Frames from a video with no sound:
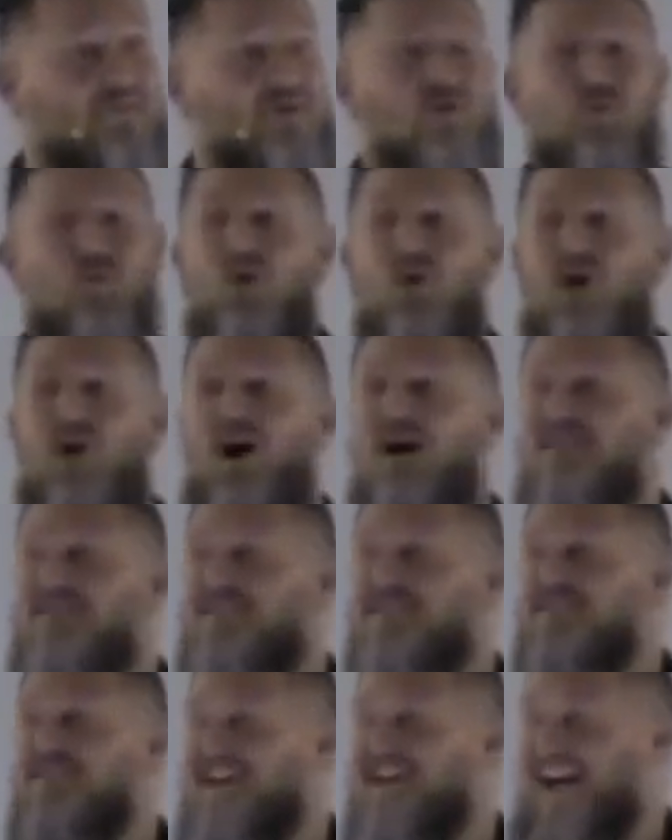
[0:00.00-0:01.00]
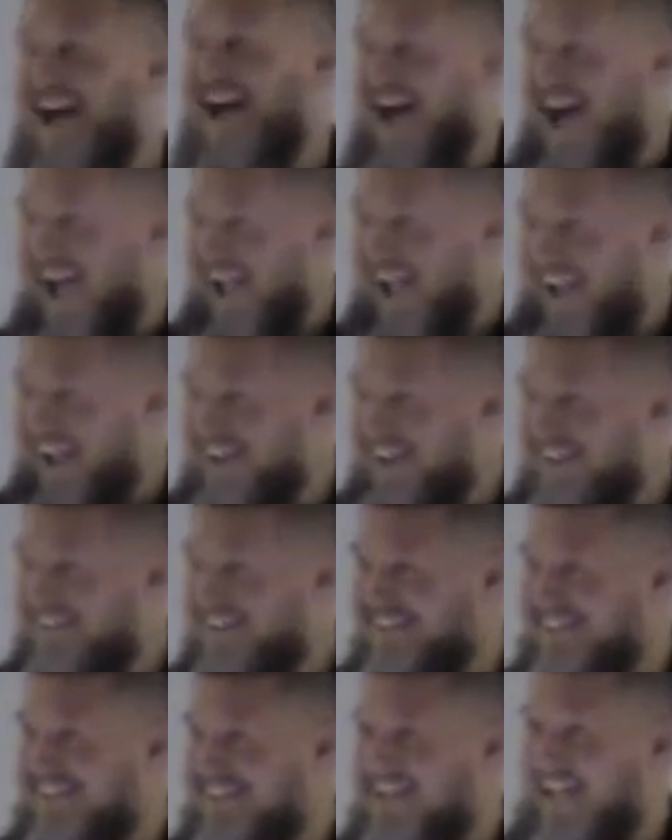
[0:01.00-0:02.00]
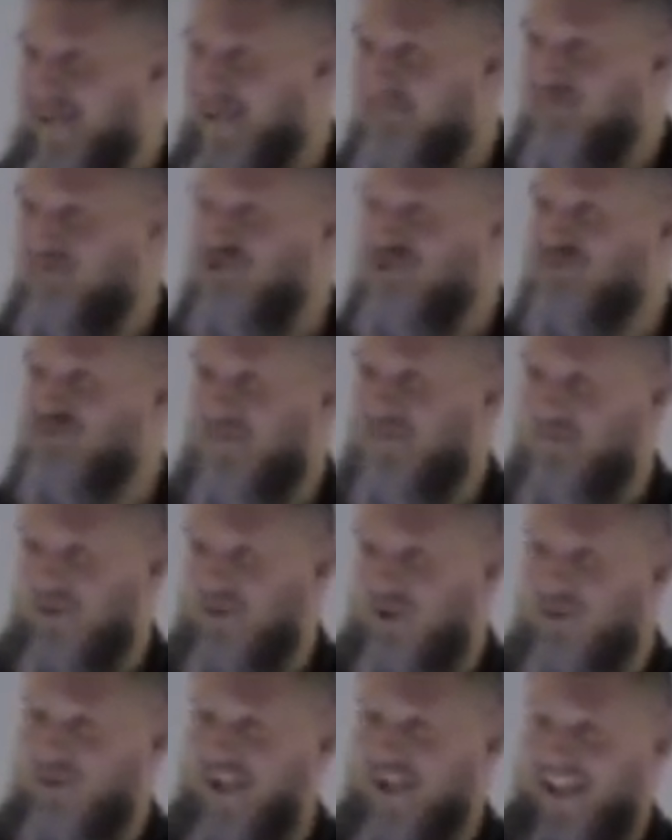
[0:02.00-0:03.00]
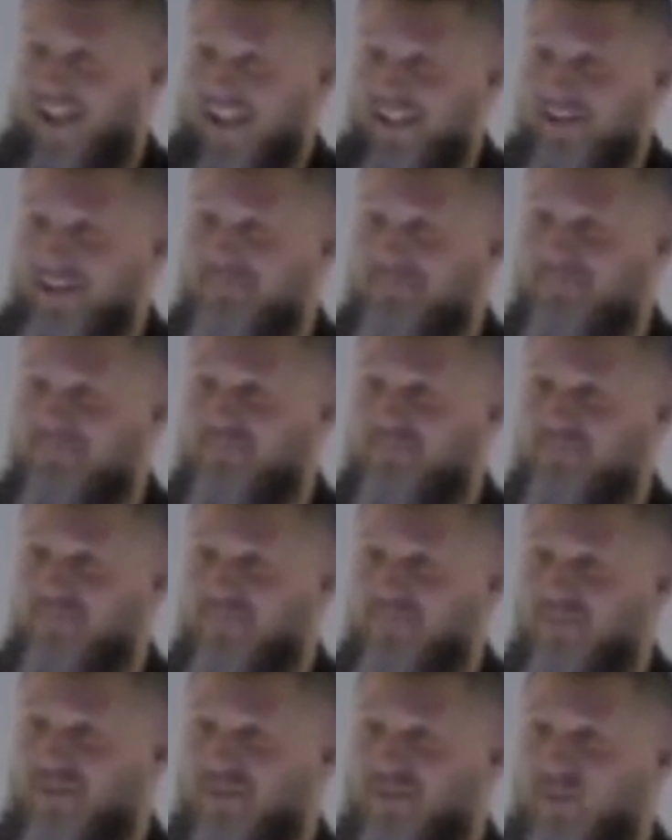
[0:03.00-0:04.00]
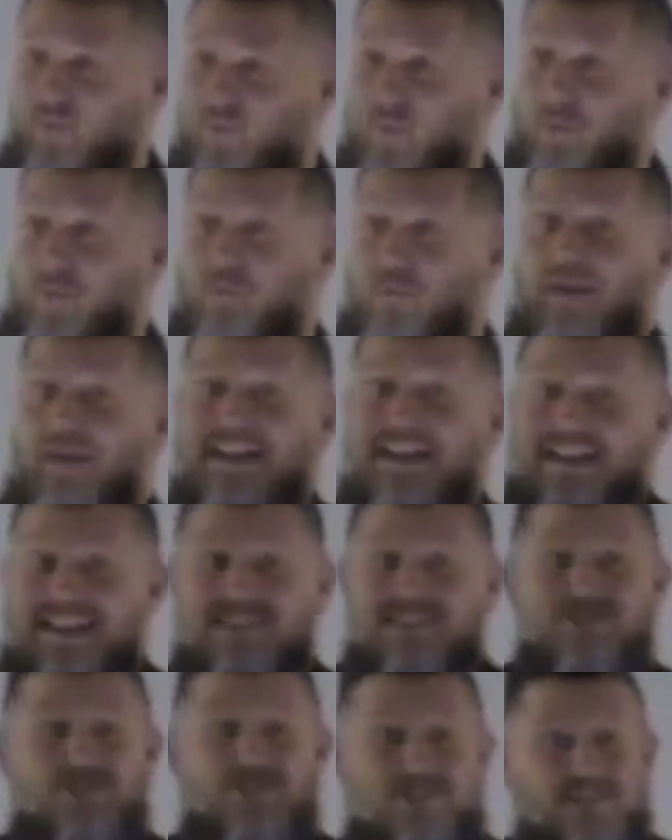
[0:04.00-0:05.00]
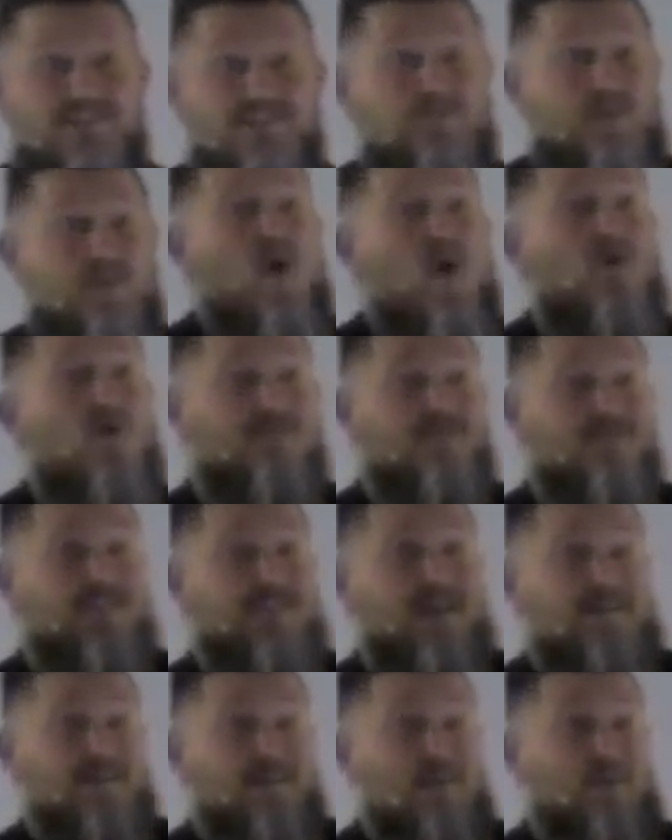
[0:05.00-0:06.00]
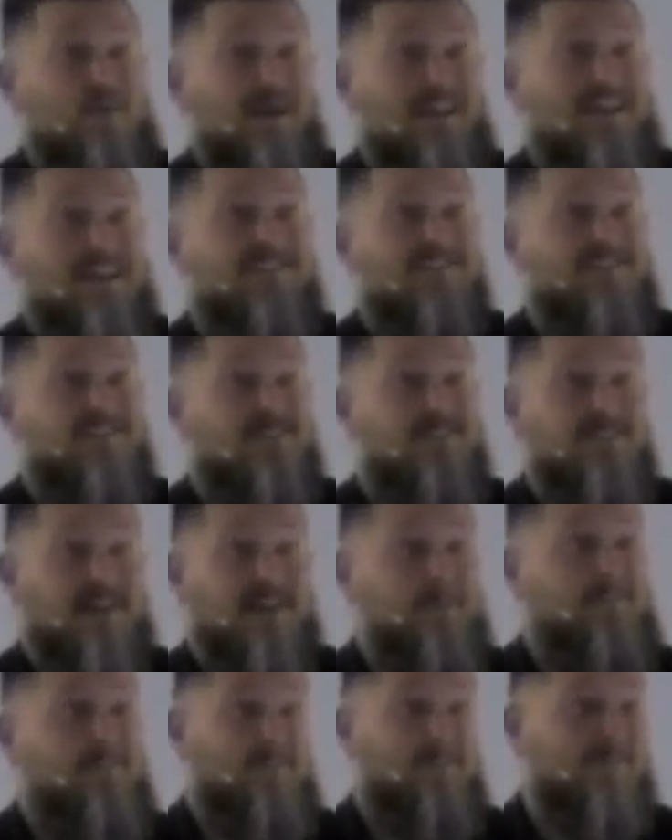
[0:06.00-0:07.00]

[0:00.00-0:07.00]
will cause us to hide and push people away, when we really need to expose and be willing to let people